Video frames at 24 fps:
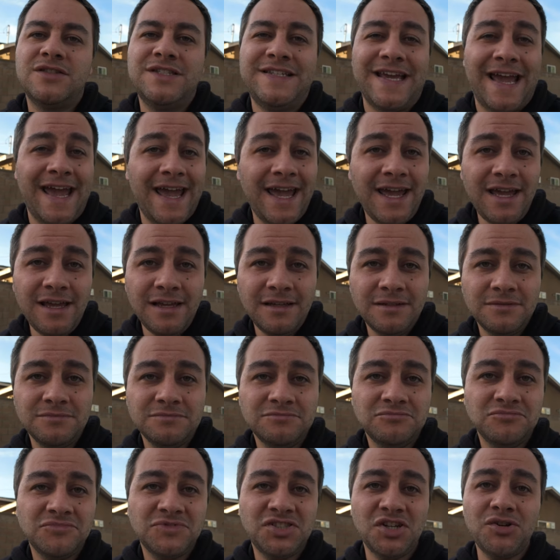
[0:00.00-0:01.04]
day,
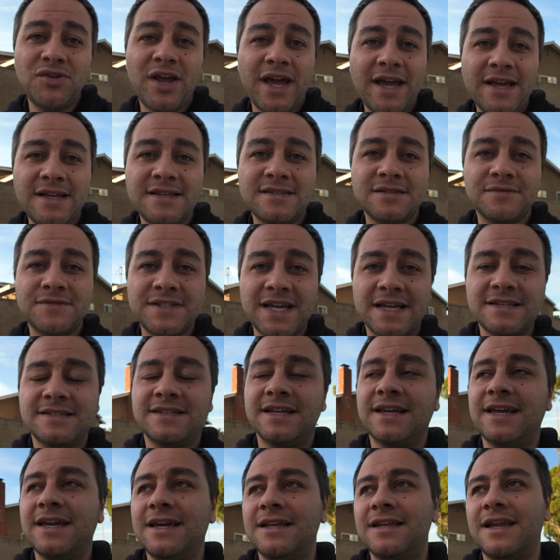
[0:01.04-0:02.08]
two days of
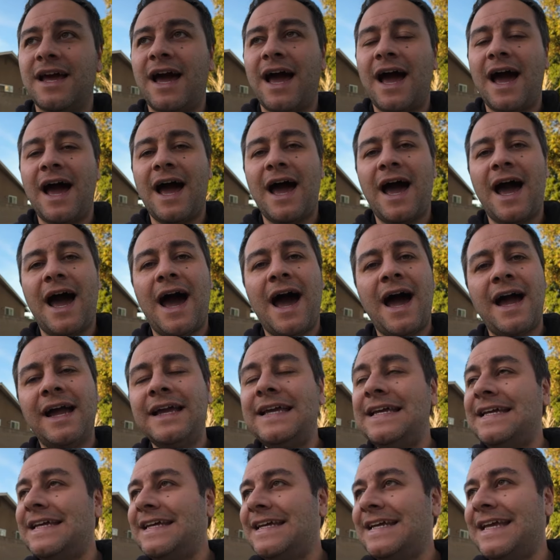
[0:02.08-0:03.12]
testing it,
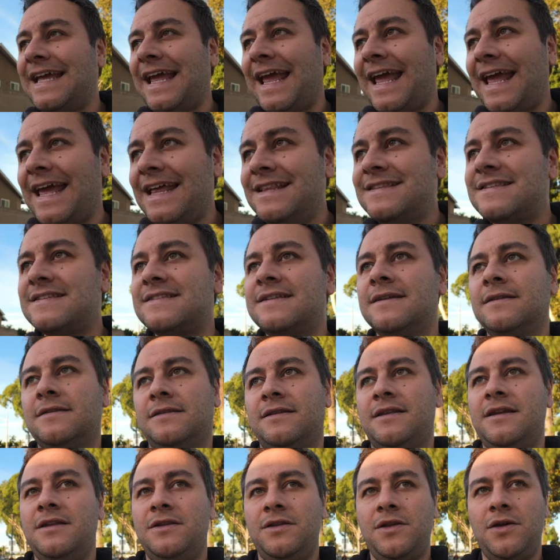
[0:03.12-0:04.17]
I
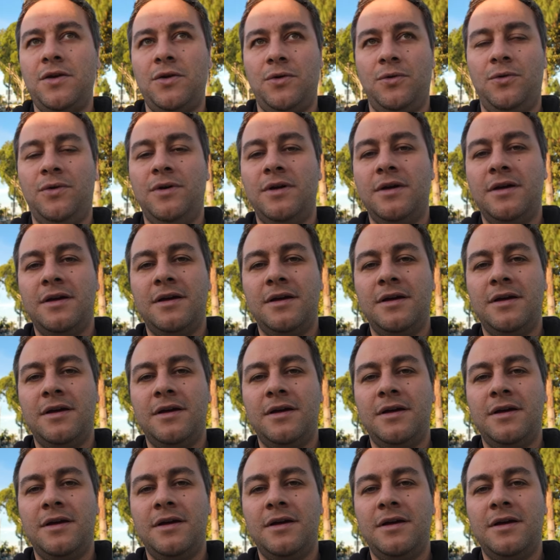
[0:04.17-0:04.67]
instantly knew